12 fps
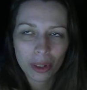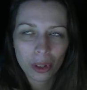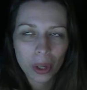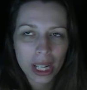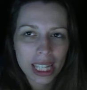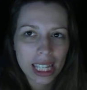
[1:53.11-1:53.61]

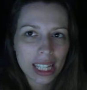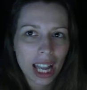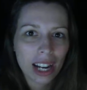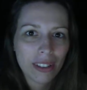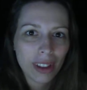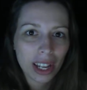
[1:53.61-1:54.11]
crazy
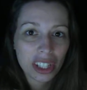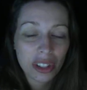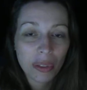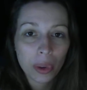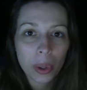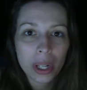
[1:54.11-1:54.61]
side effects,
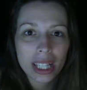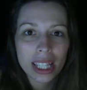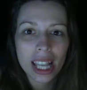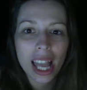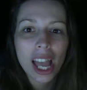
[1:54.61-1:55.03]
of course.